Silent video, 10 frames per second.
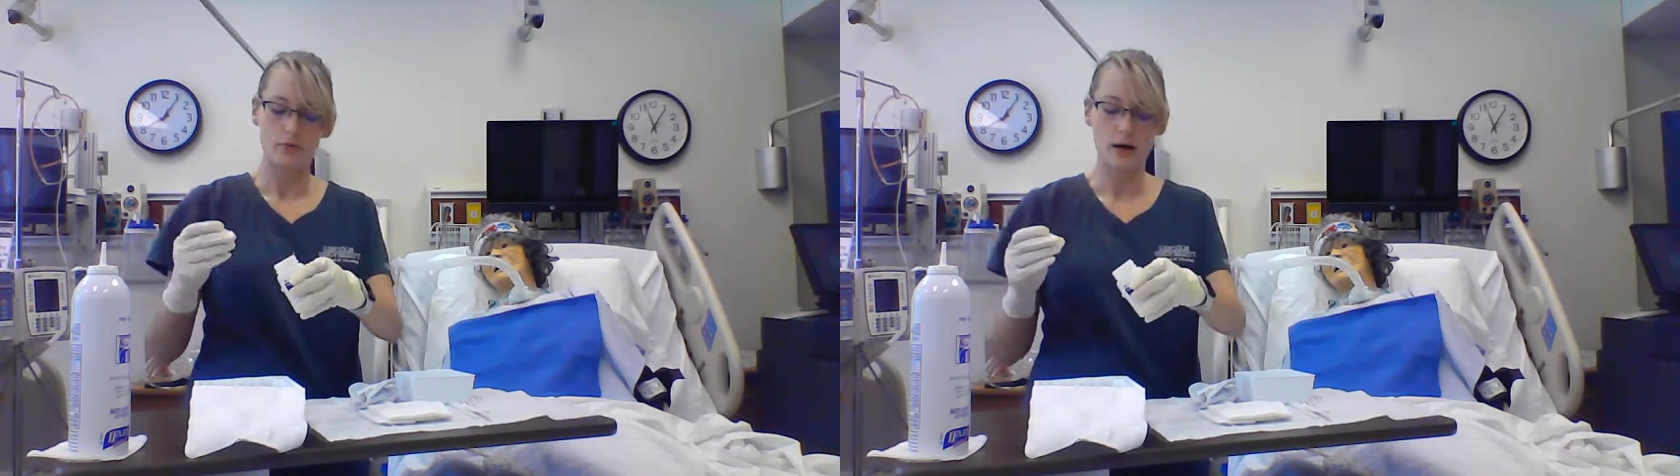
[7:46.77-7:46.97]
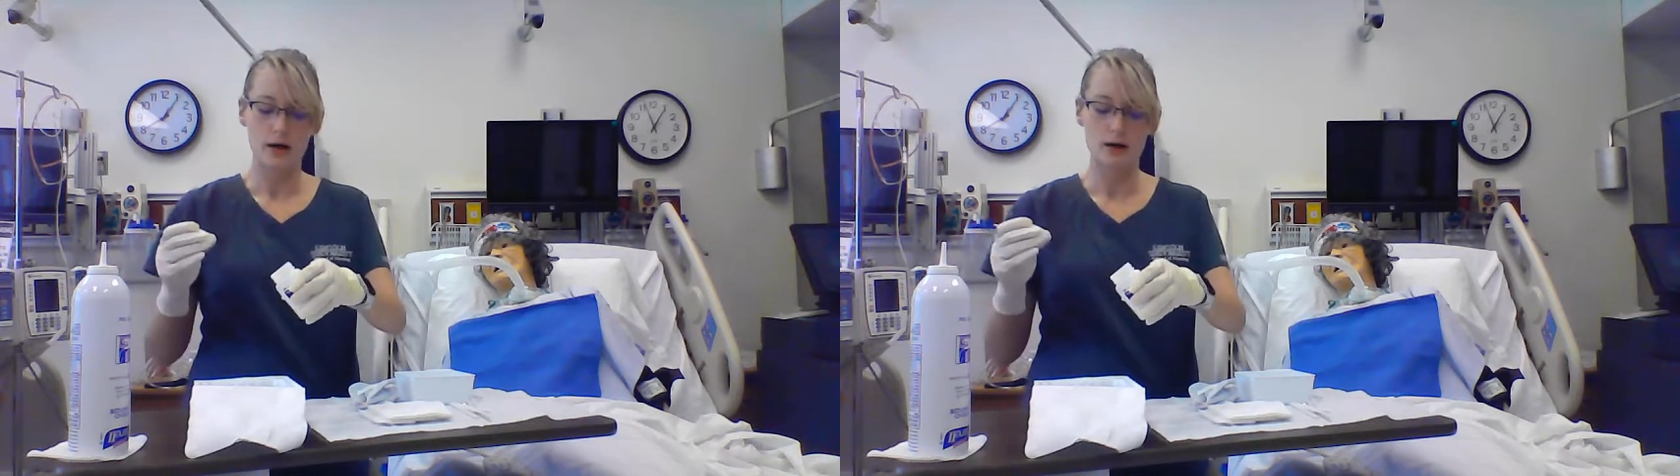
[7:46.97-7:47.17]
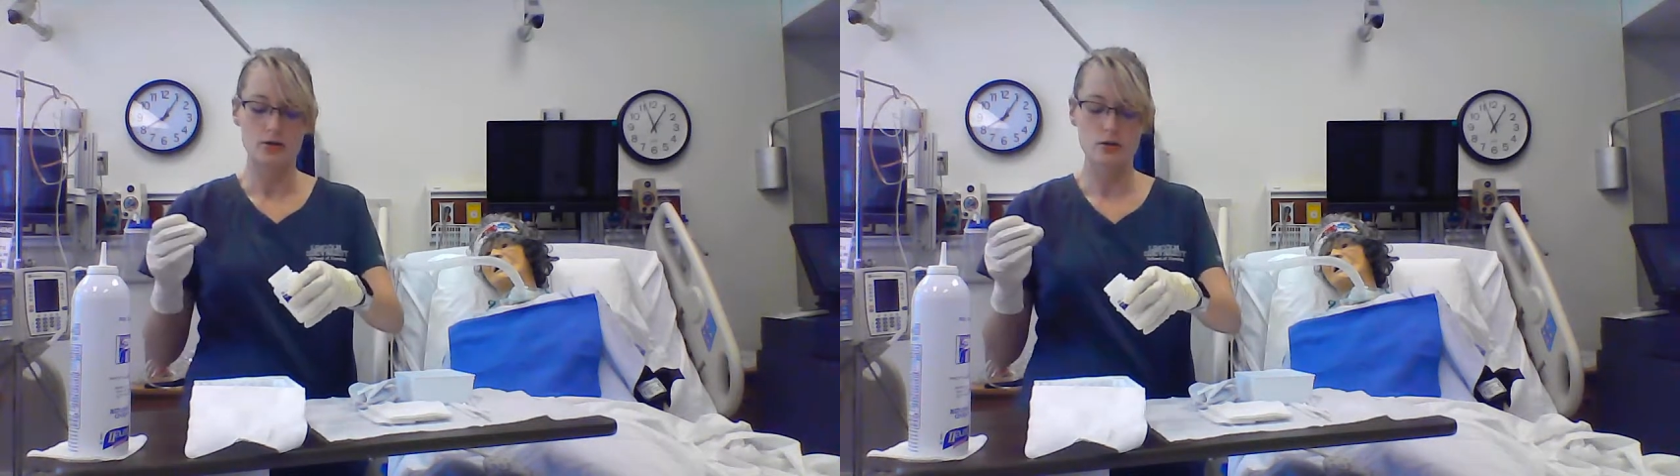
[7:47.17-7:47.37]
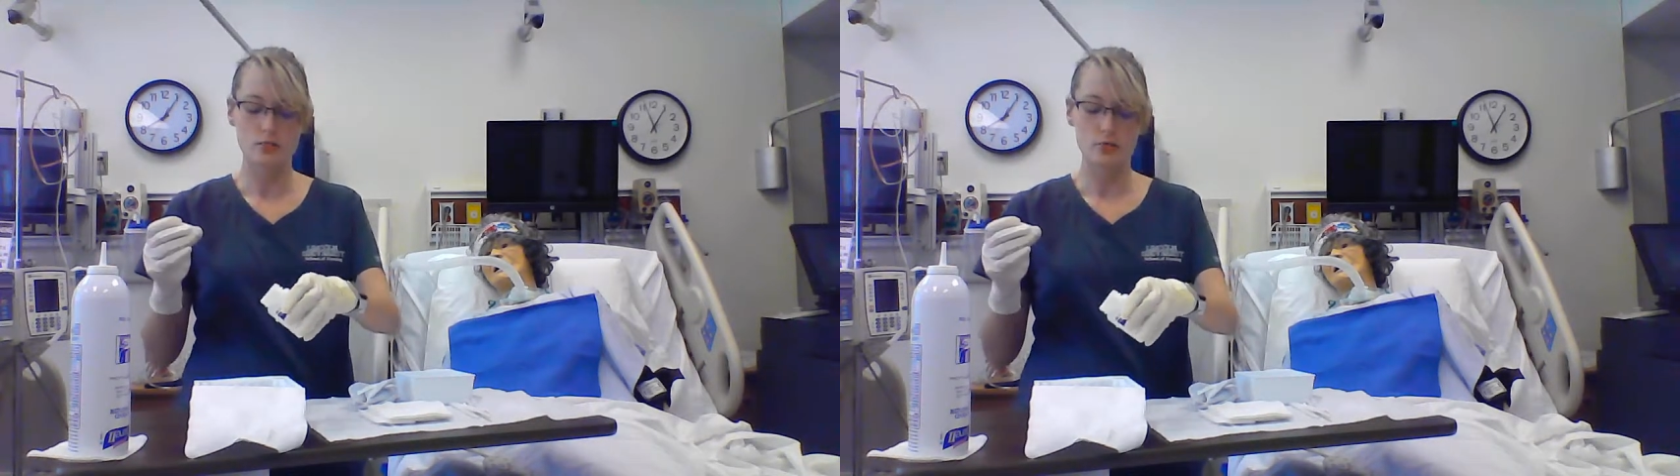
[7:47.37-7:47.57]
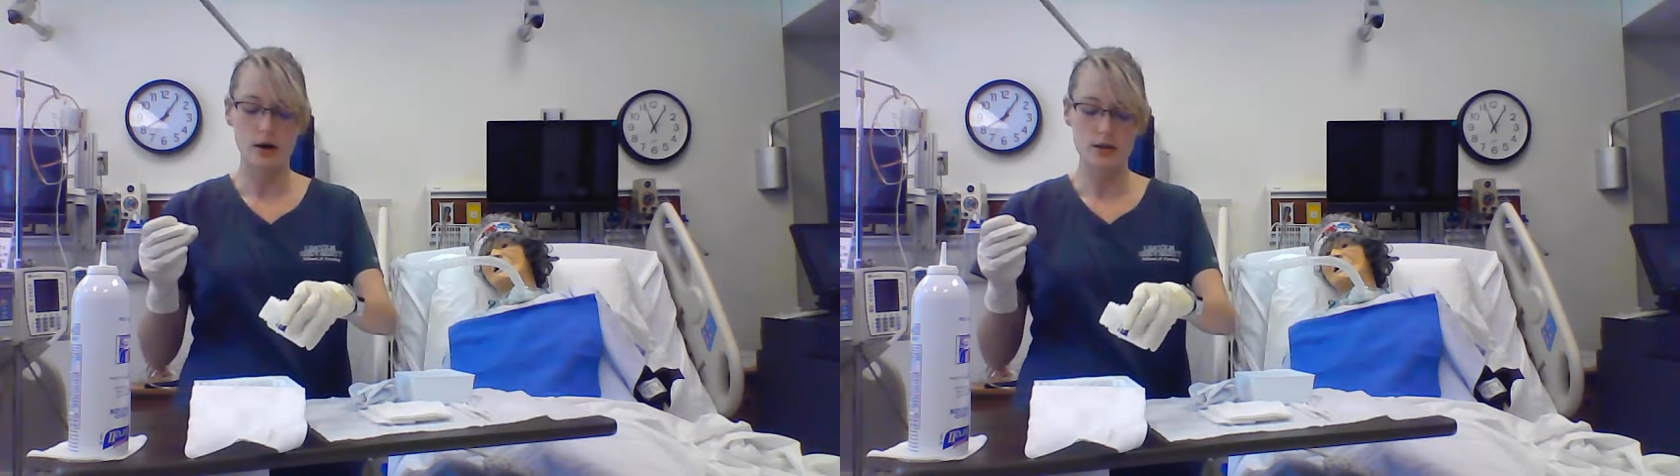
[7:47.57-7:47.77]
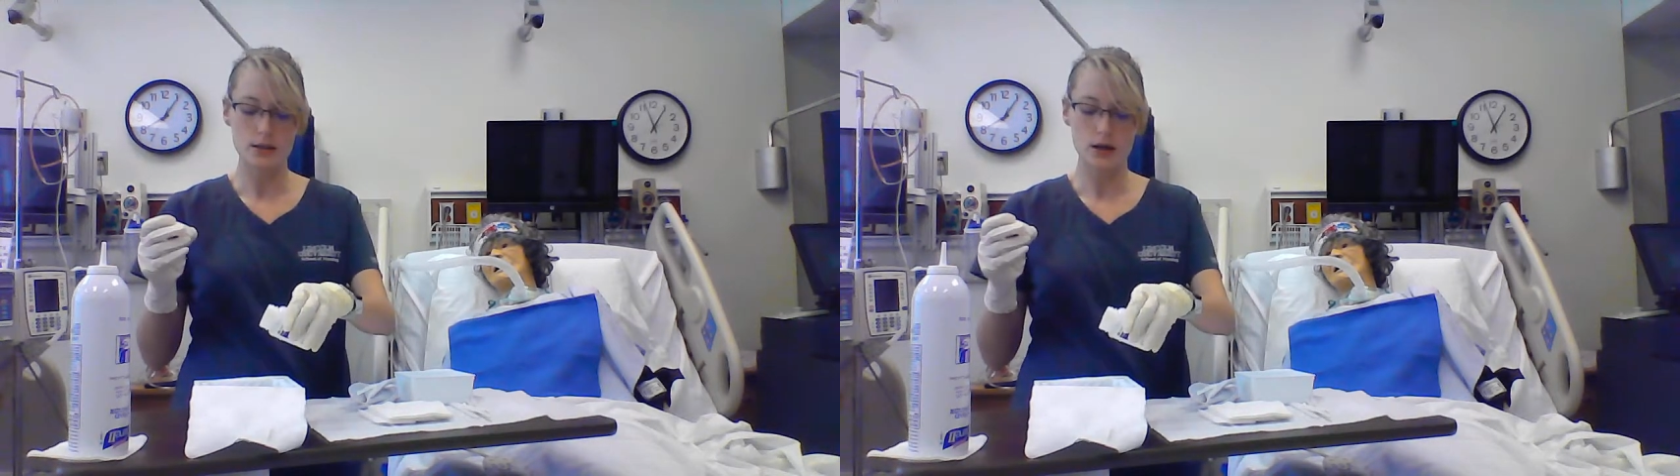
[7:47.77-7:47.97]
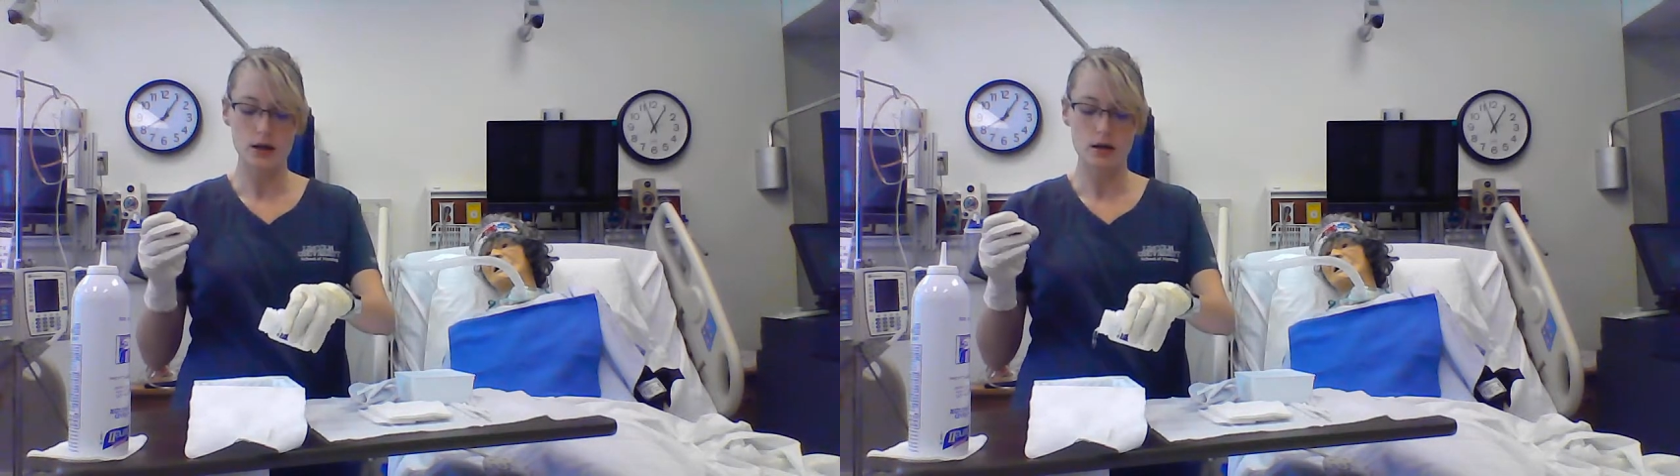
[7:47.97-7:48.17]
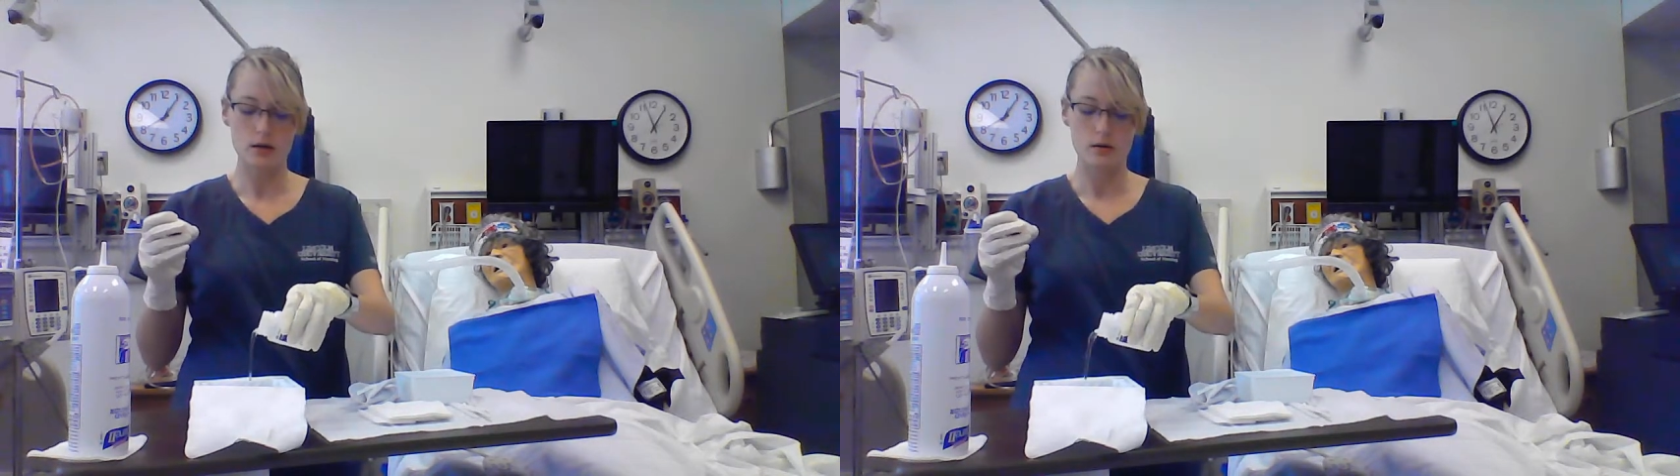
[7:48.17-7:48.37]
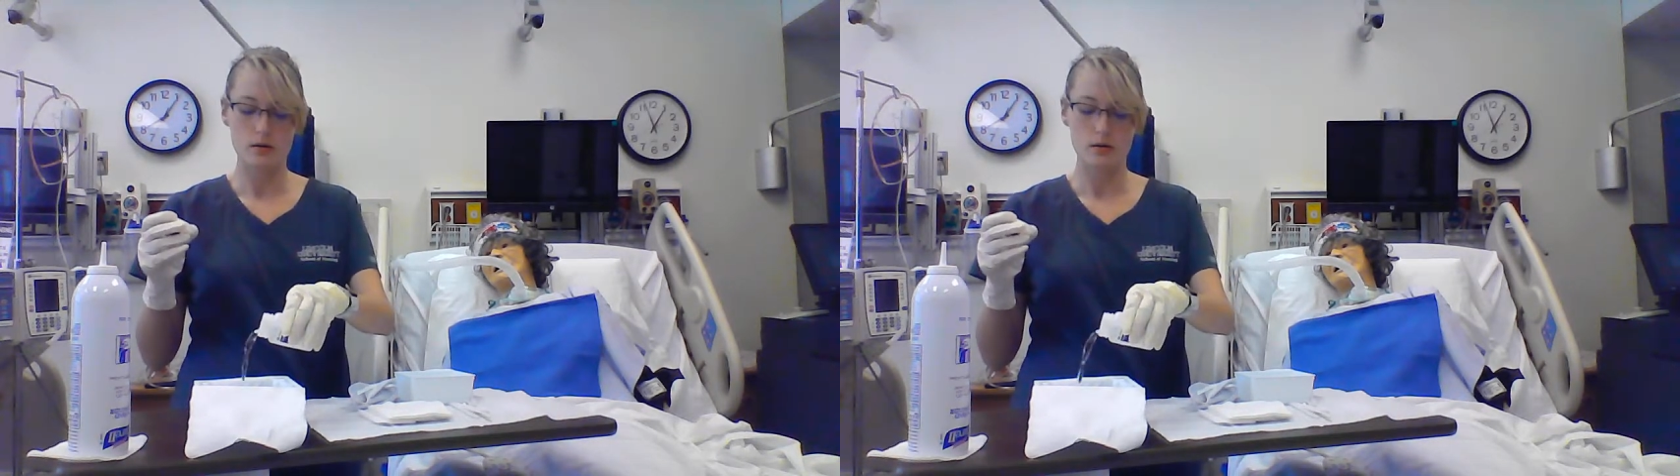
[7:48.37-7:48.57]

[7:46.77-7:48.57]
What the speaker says: my hydrogen peroxide.